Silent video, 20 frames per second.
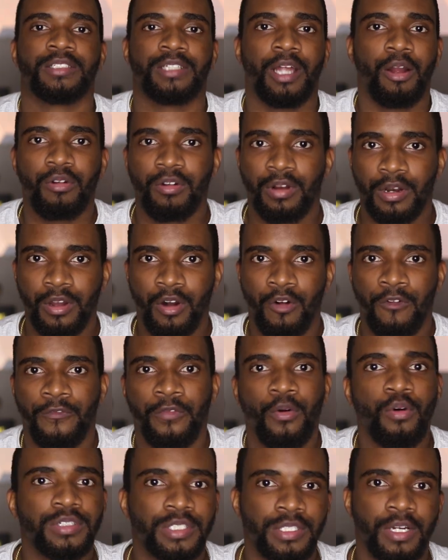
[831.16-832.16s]
So now we're going to go
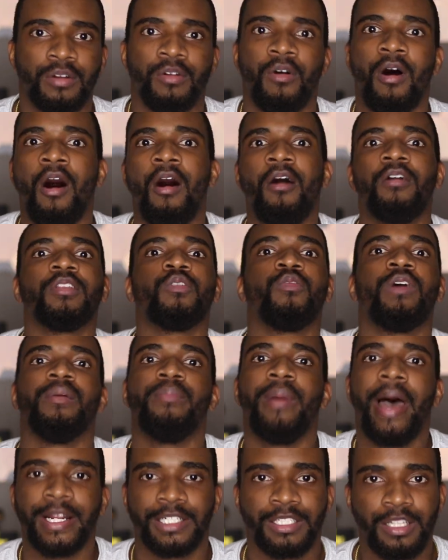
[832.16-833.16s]
full circle all the way
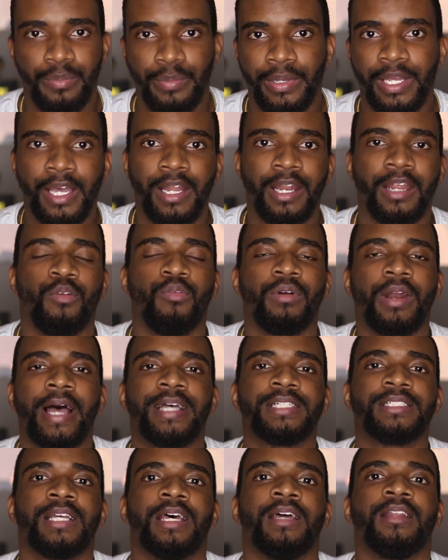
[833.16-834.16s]
back to the beginning when
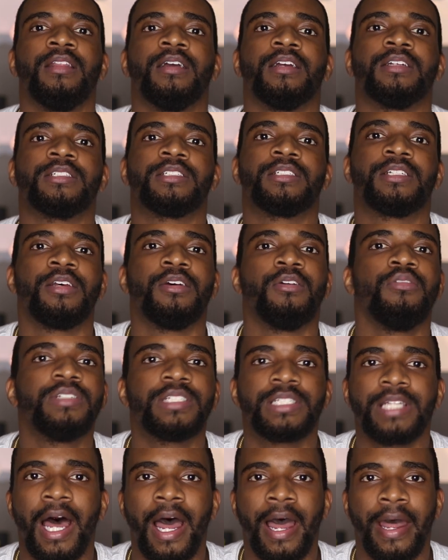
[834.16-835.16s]
I said there's two
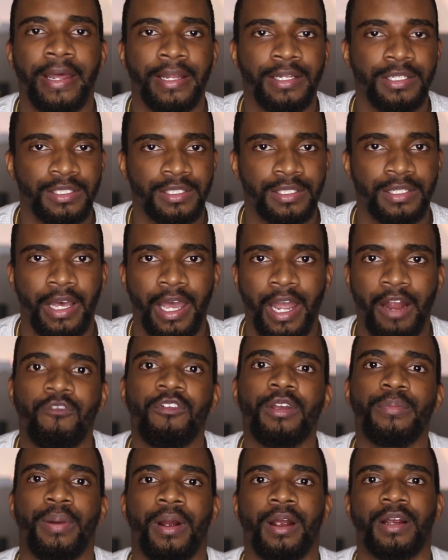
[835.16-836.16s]
sides to
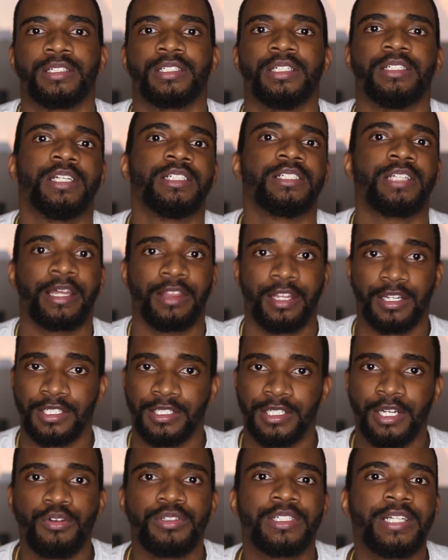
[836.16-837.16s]
every person, just like there's
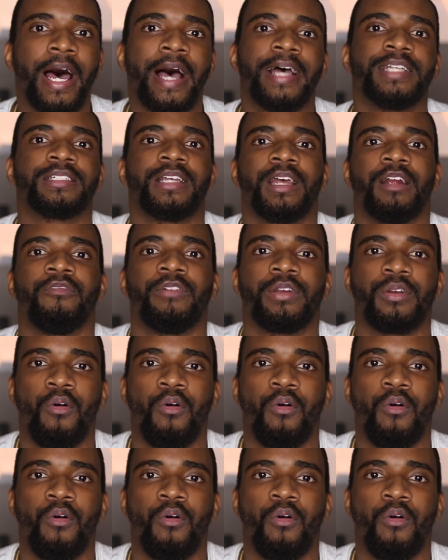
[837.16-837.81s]
two sides to every